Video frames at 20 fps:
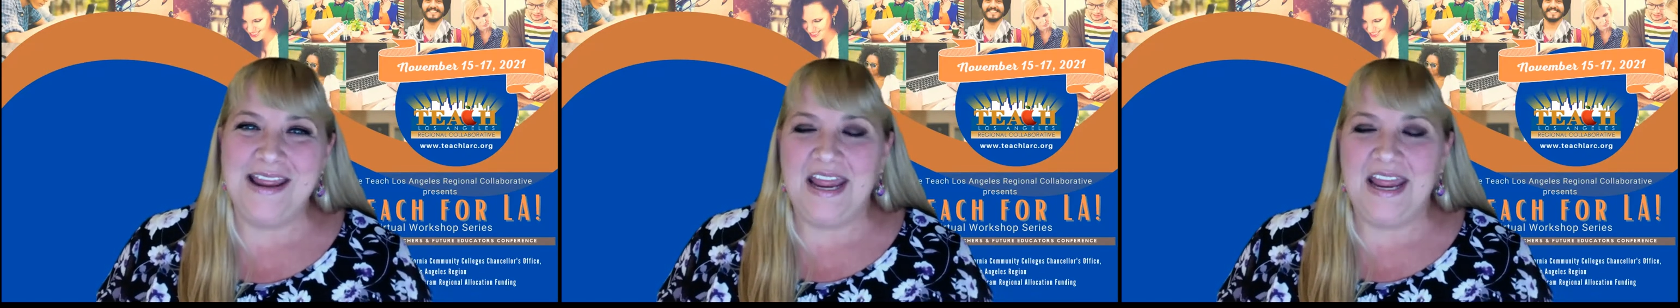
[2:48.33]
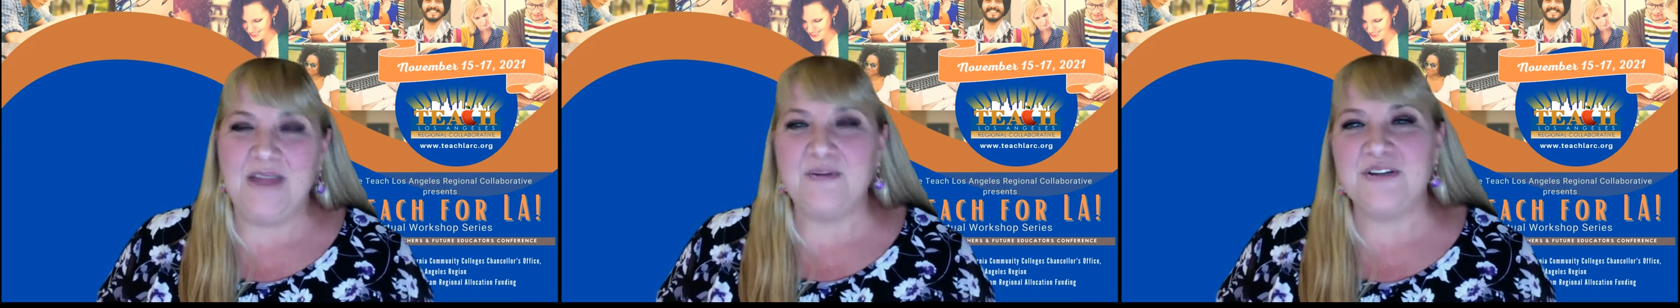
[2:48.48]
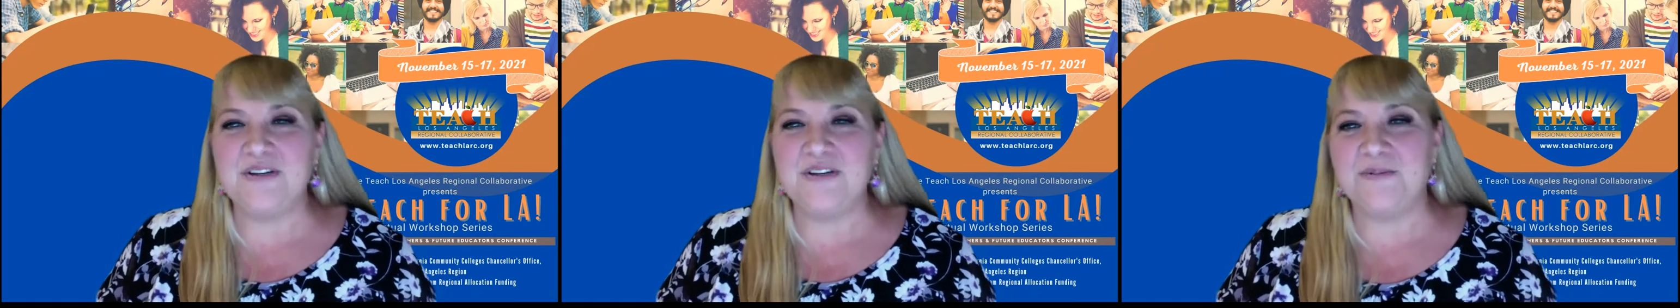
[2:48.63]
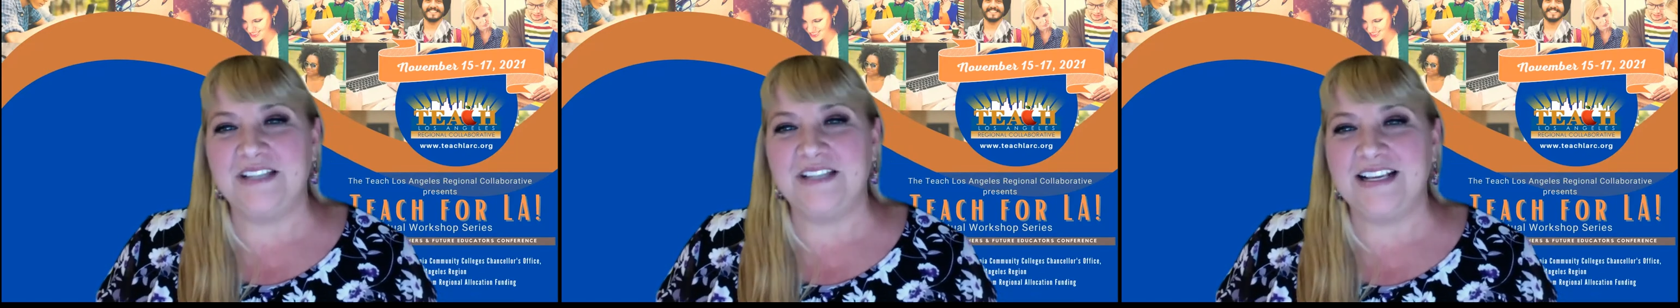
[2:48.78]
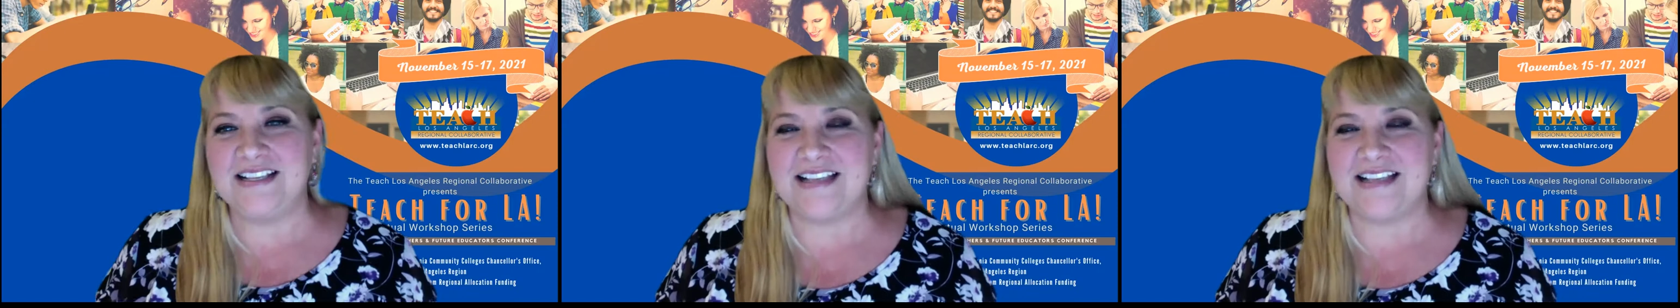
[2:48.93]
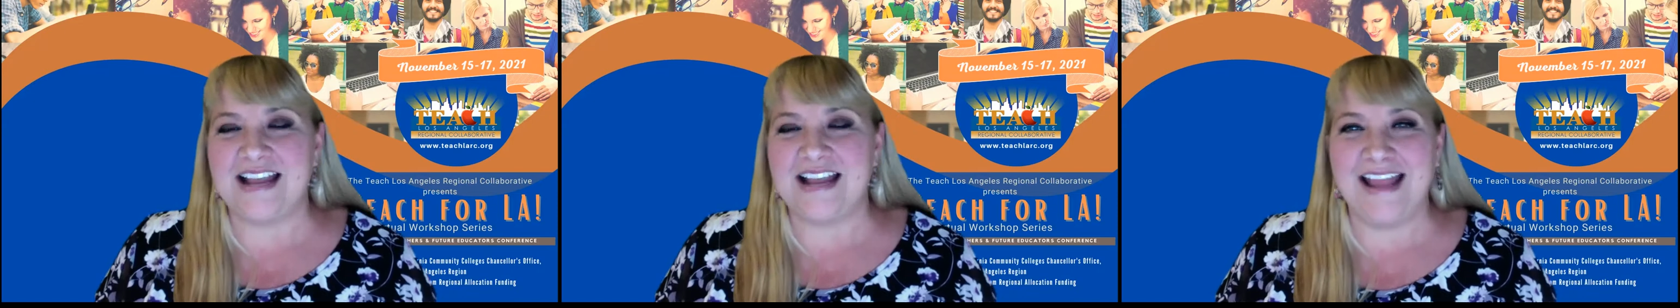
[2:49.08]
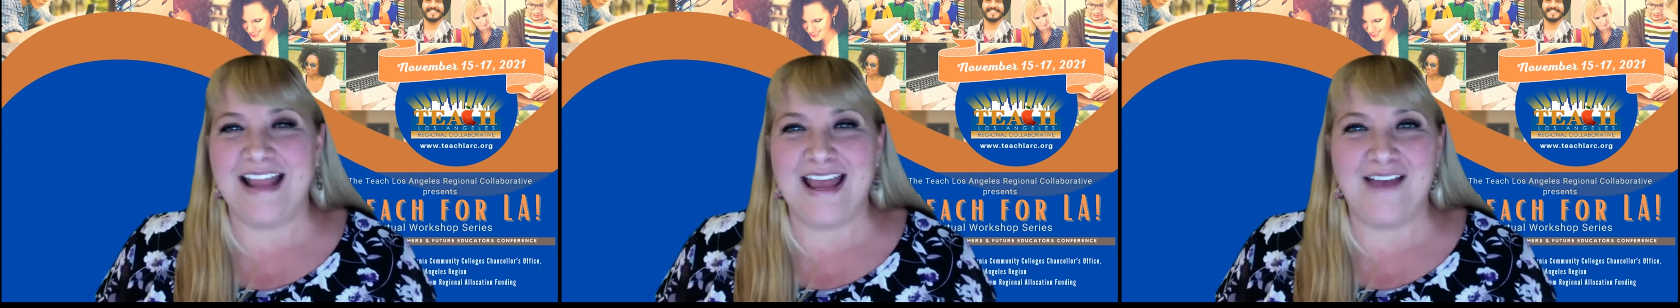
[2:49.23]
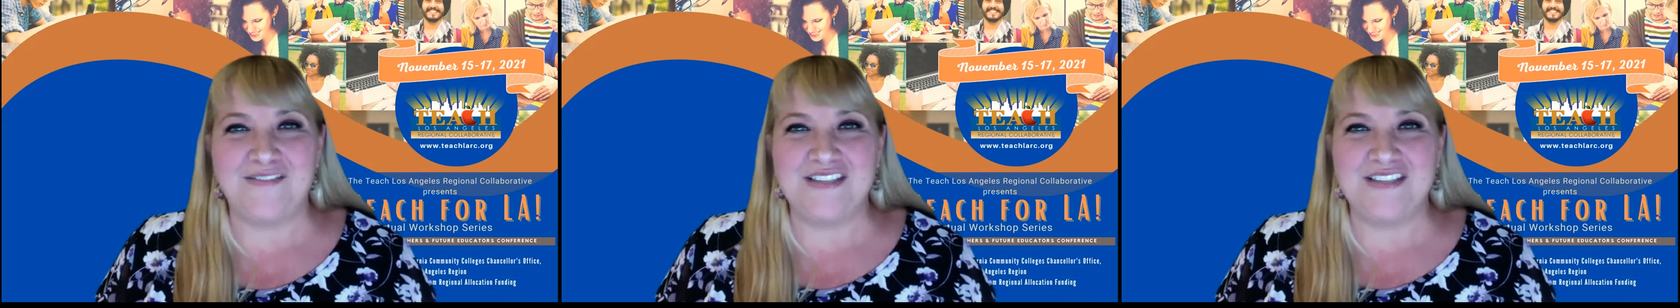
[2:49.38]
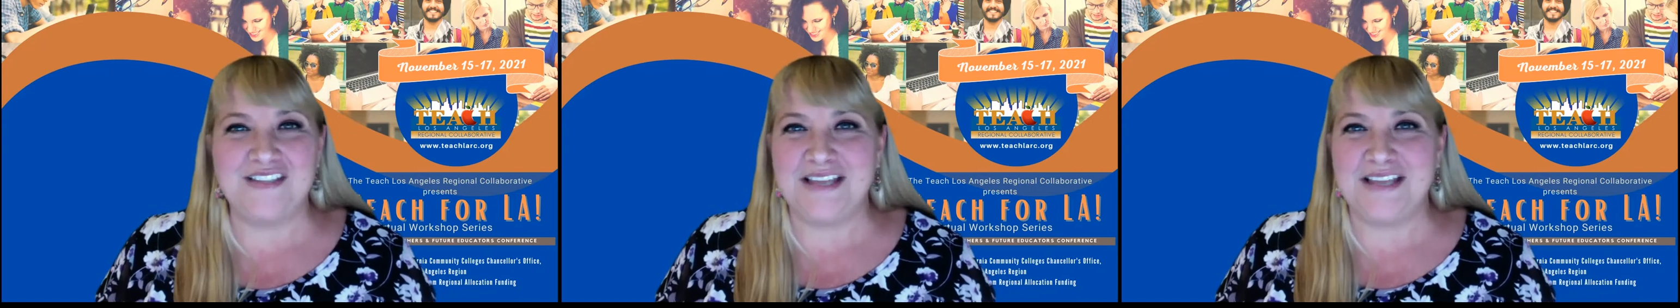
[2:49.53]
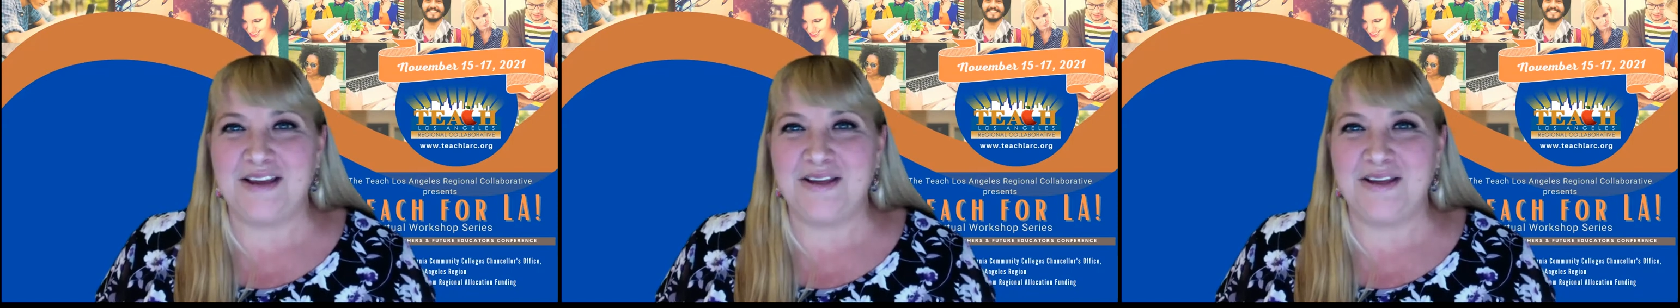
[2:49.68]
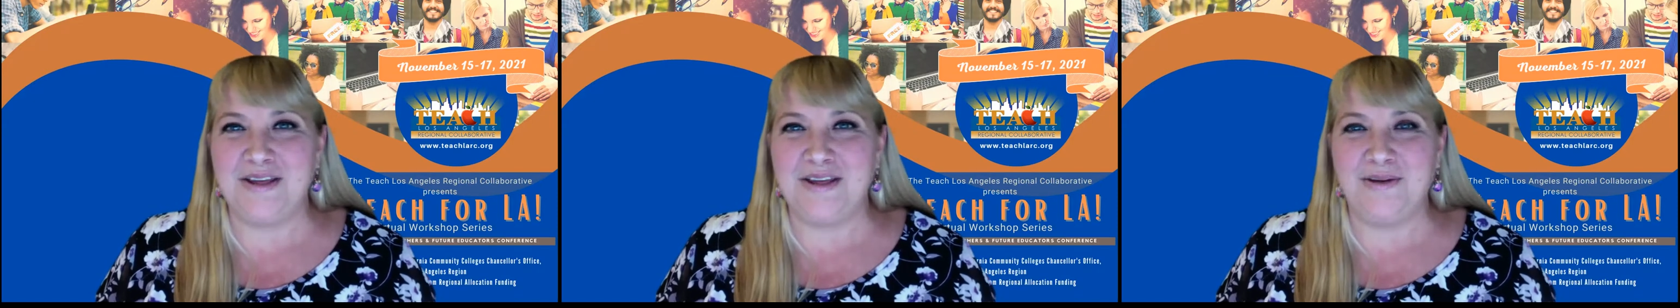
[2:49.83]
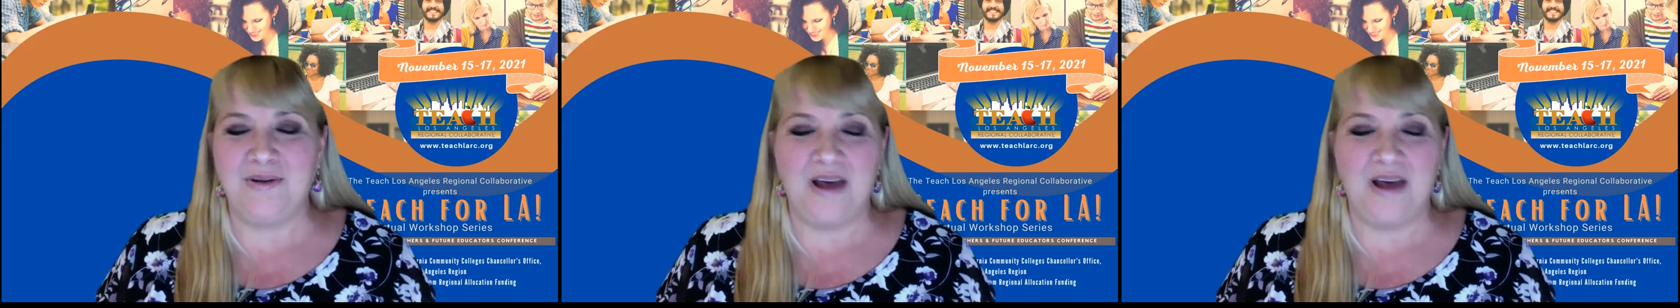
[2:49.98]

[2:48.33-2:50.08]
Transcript: It was really exciting, I have to tell you,